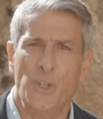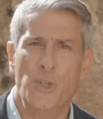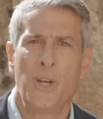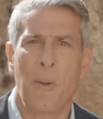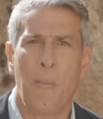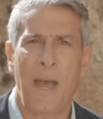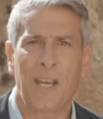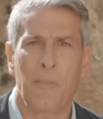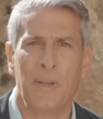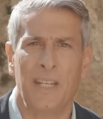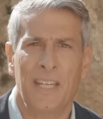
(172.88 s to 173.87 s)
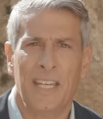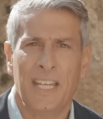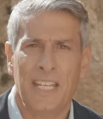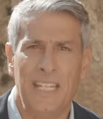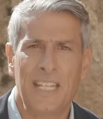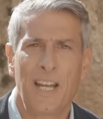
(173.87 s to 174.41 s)
Judah Maccabee
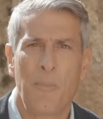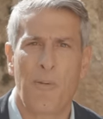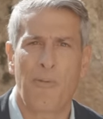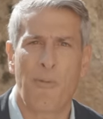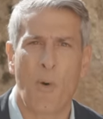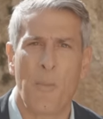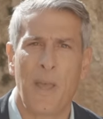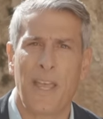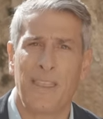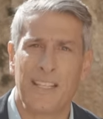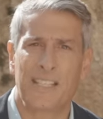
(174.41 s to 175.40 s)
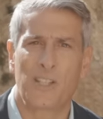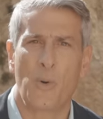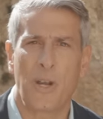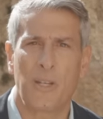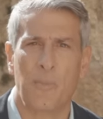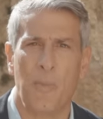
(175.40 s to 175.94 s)
didn't perform these
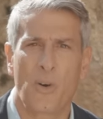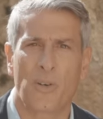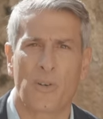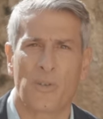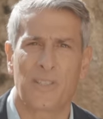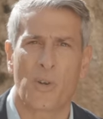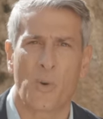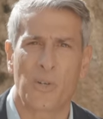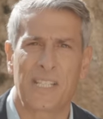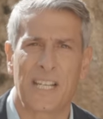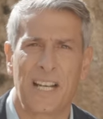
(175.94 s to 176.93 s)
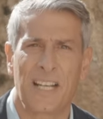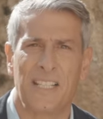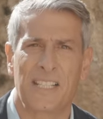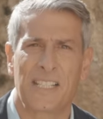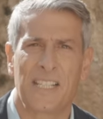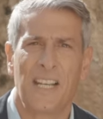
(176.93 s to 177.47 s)
great miracles or
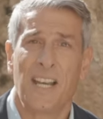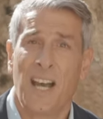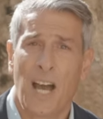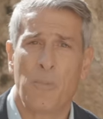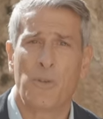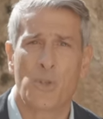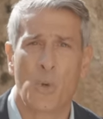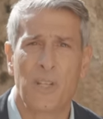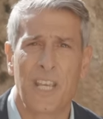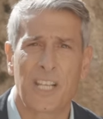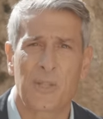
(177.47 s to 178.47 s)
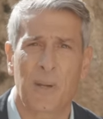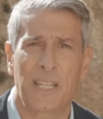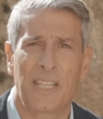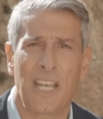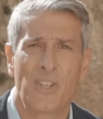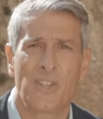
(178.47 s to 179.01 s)
signs, I'm sure the
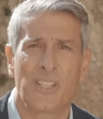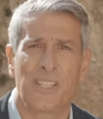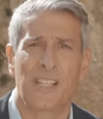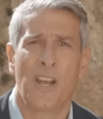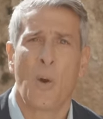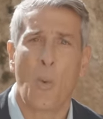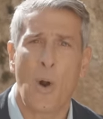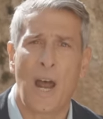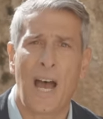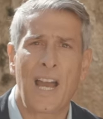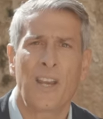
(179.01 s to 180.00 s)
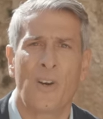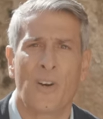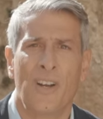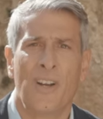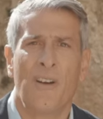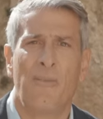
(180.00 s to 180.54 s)
expectations were higher
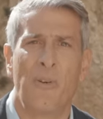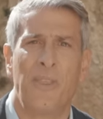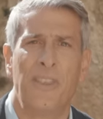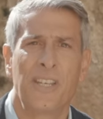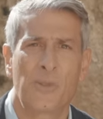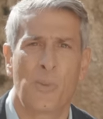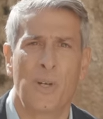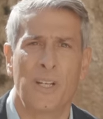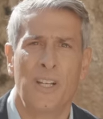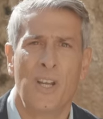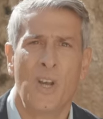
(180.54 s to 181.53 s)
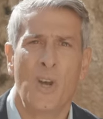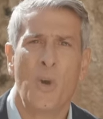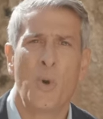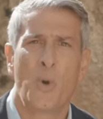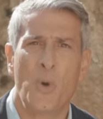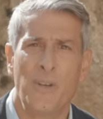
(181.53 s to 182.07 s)
for this one
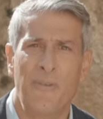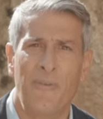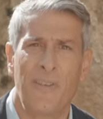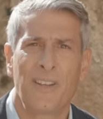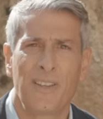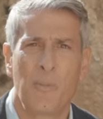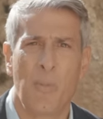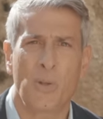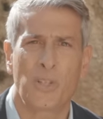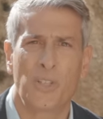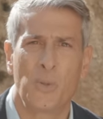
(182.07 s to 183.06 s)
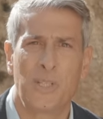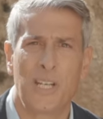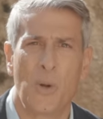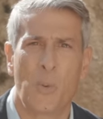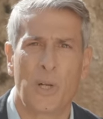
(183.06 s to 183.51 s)
who could feel the multitudes in the